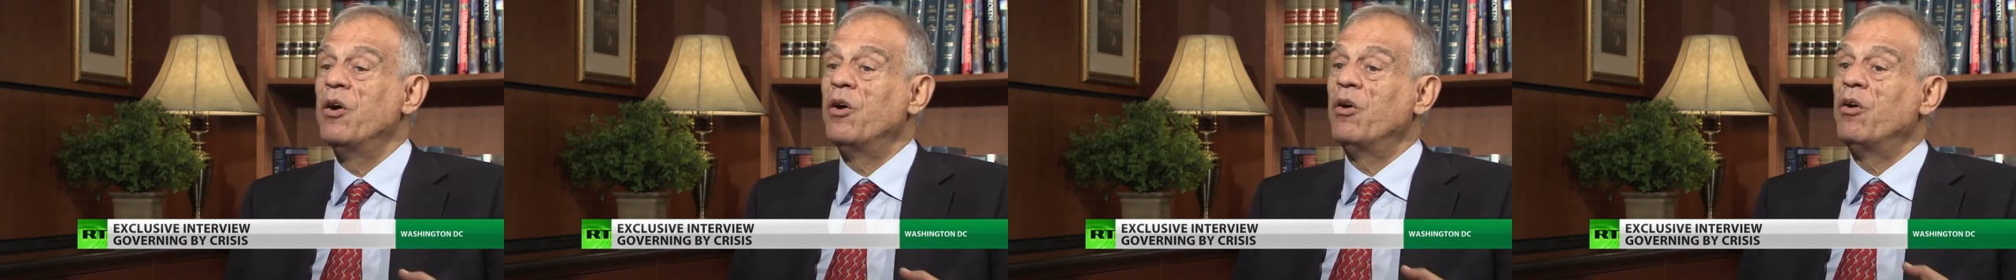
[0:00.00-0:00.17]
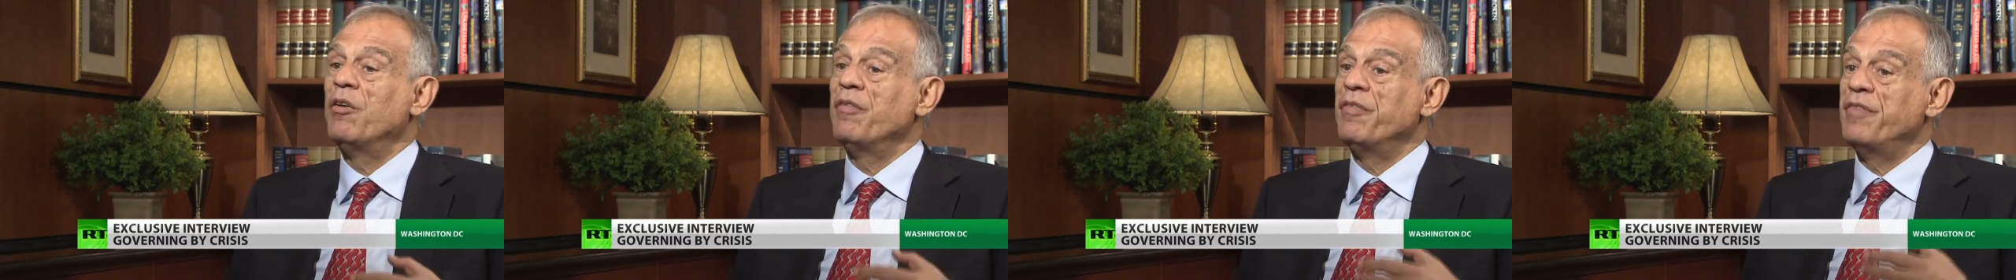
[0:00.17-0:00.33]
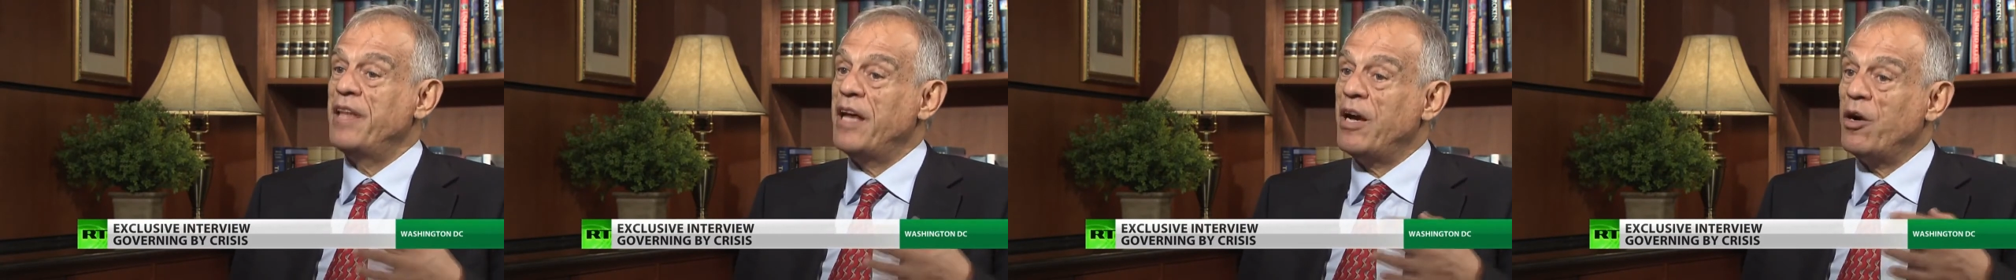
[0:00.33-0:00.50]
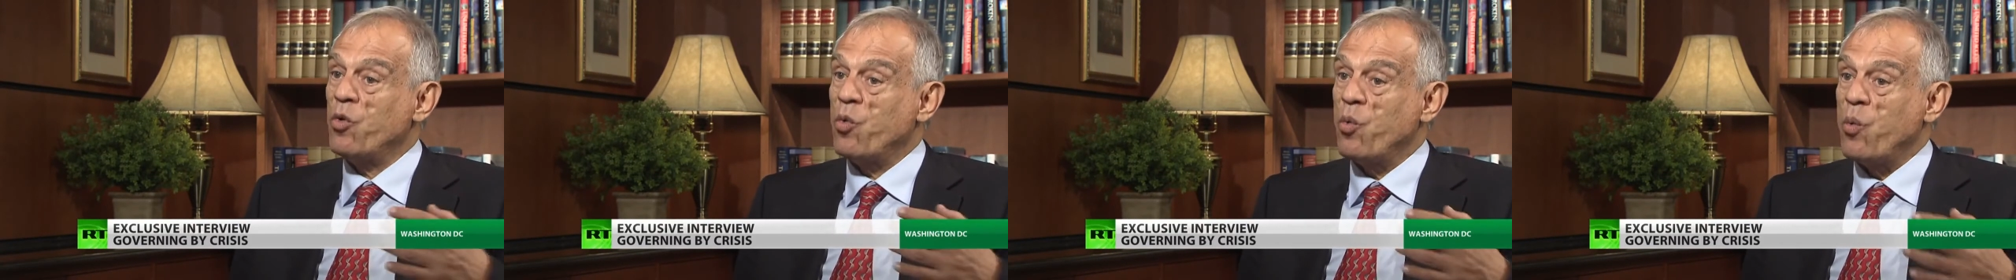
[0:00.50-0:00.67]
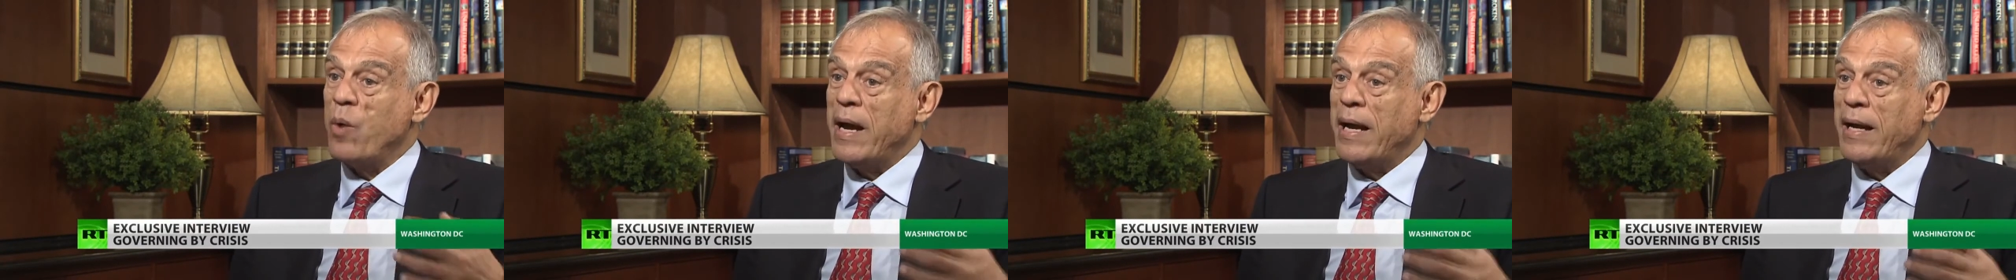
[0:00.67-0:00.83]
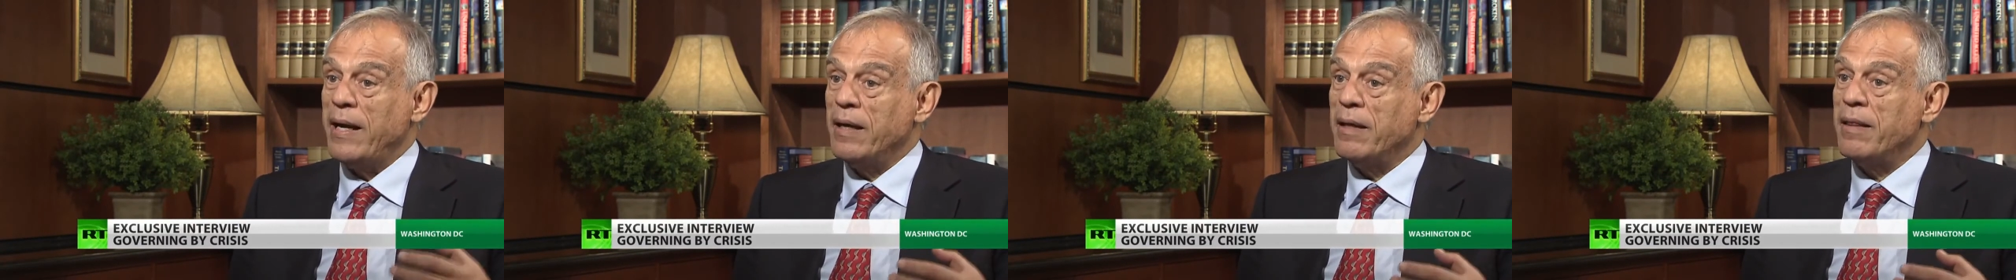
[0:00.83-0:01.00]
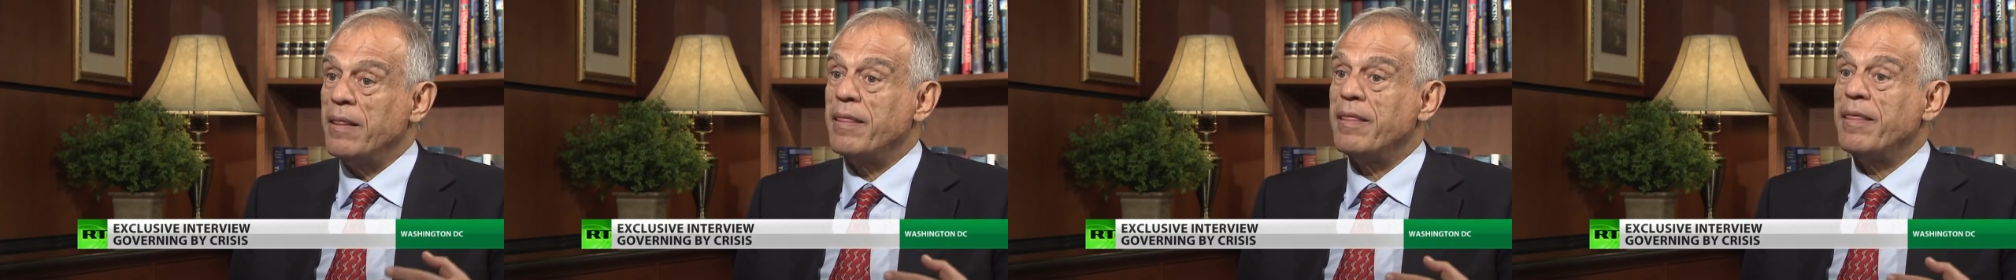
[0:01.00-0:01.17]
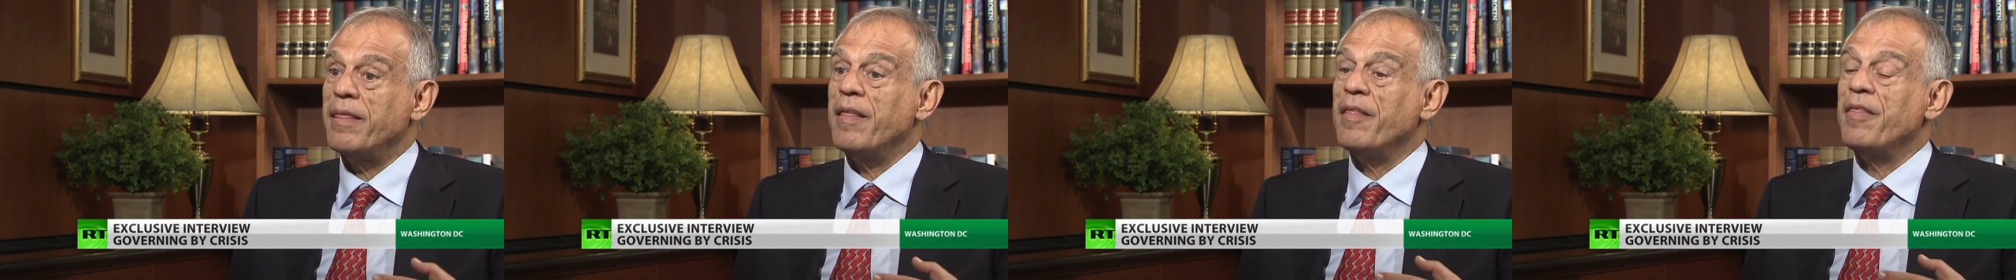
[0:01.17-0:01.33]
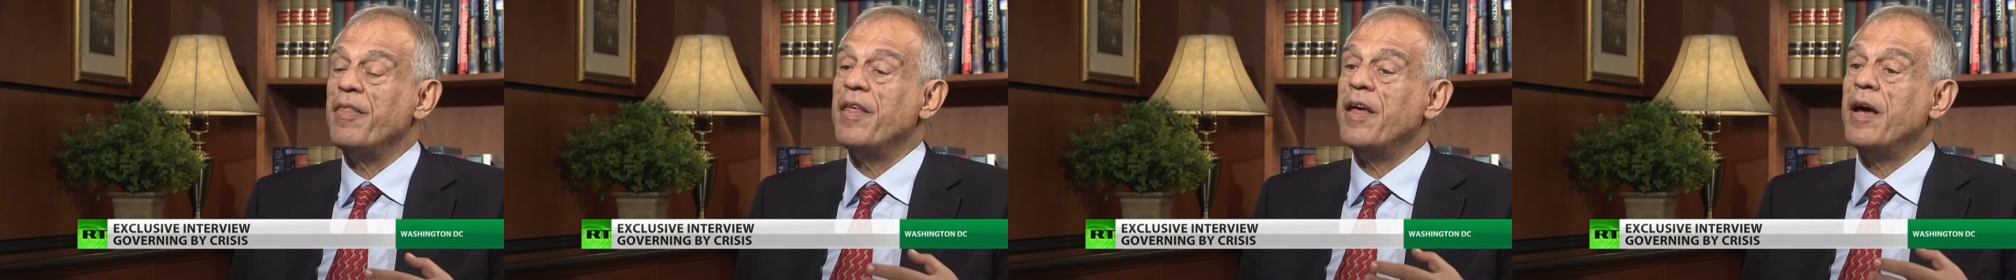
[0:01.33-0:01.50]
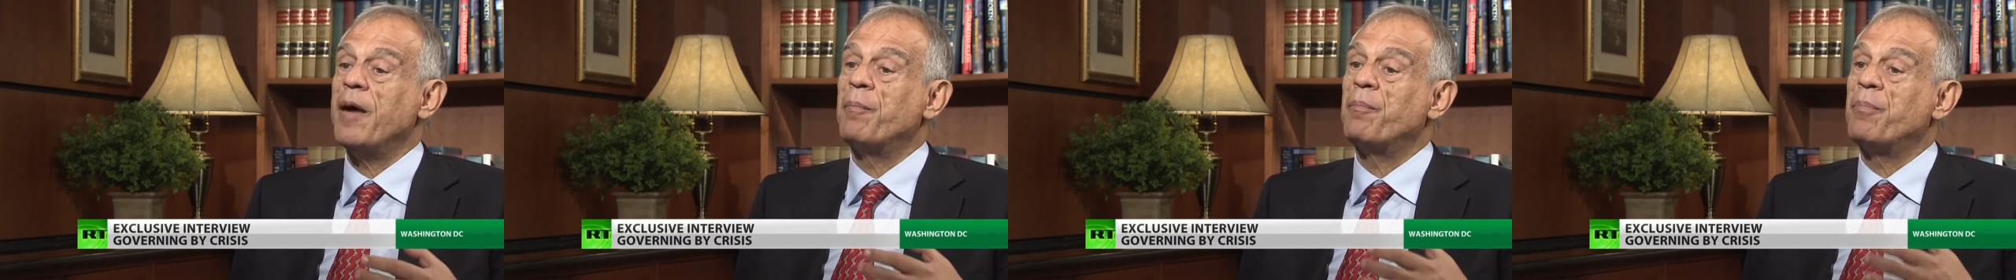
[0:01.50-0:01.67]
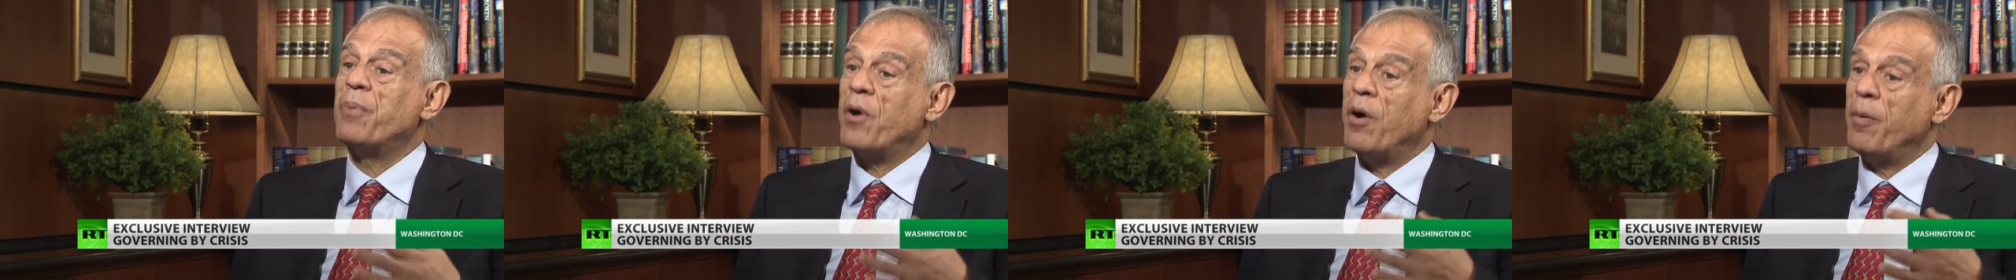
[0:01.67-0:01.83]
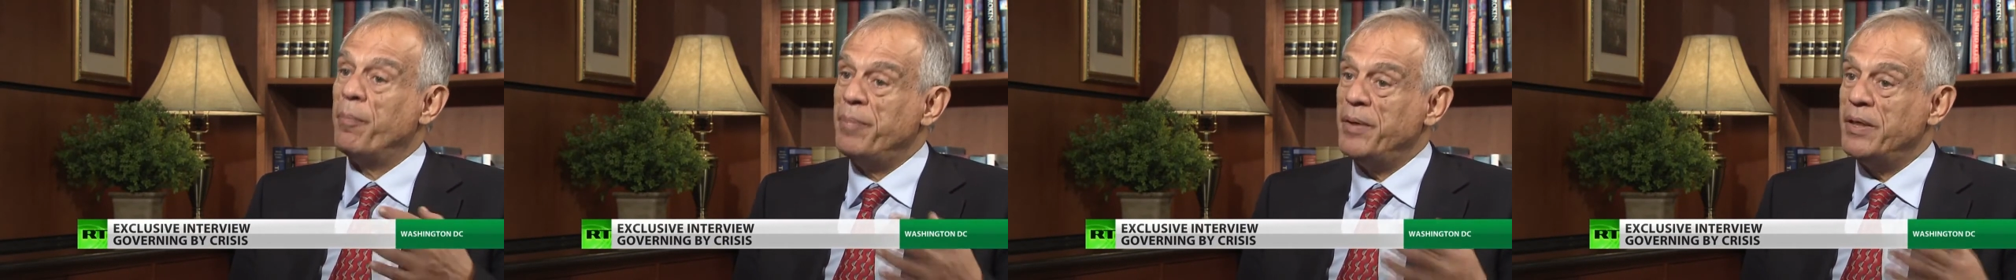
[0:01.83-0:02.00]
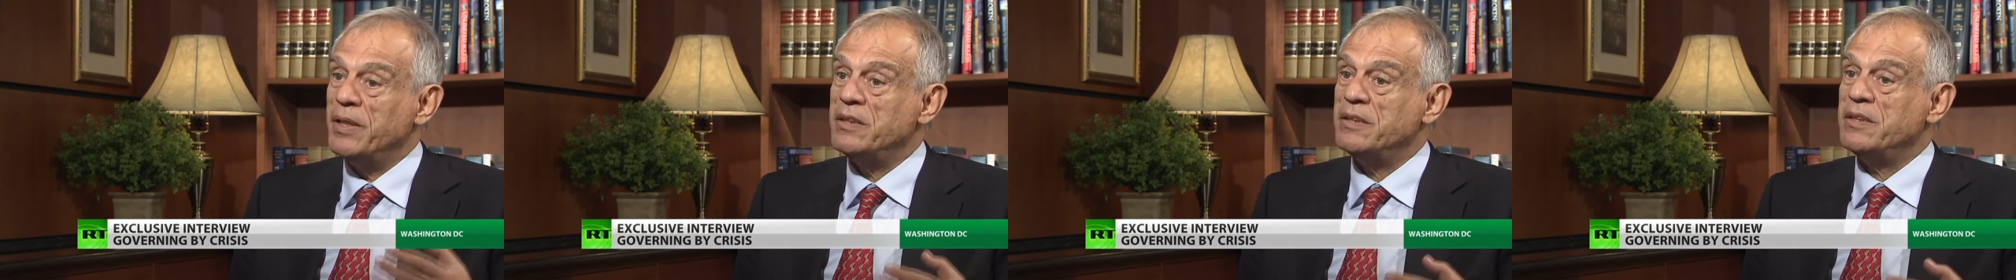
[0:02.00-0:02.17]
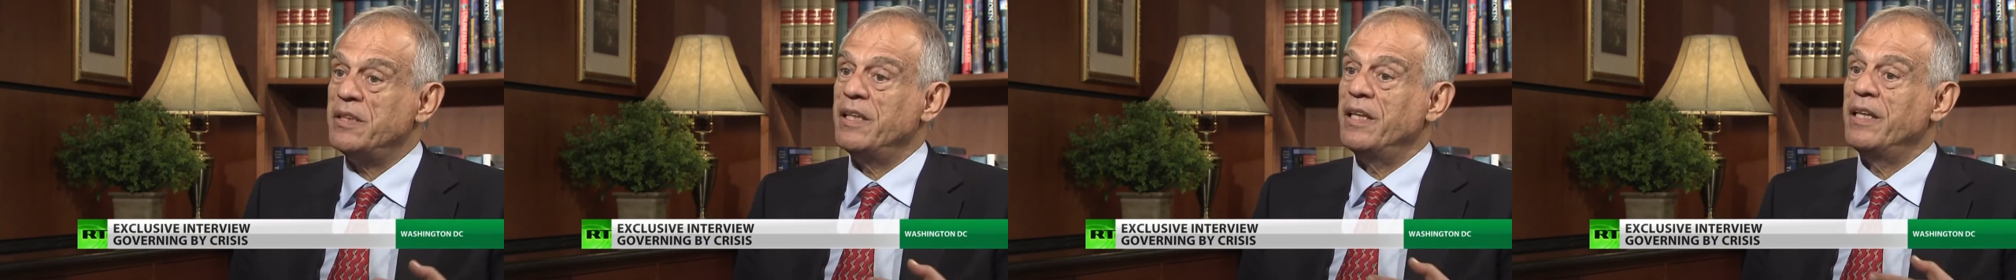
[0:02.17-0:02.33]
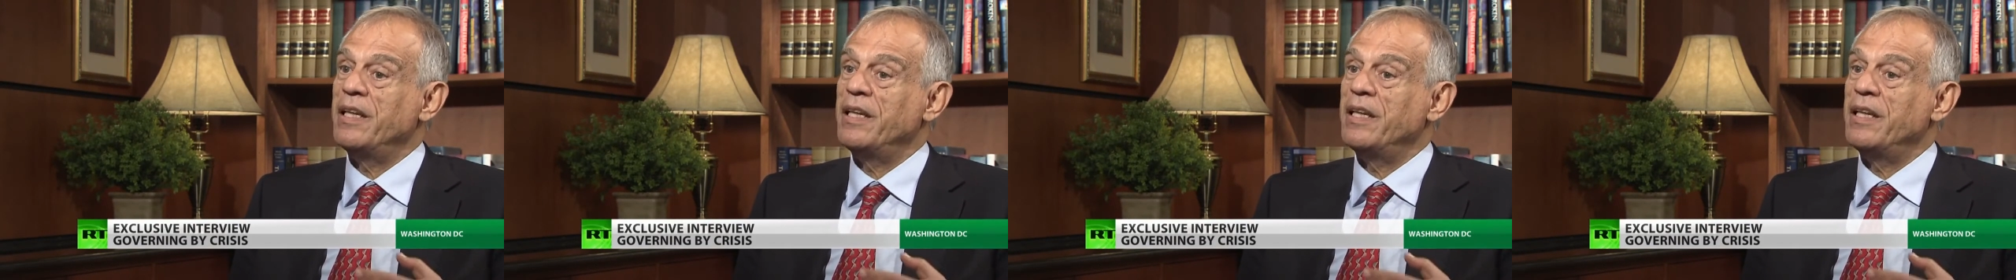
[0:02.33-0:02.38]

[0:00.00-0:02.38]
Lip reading: of their wealth, their property,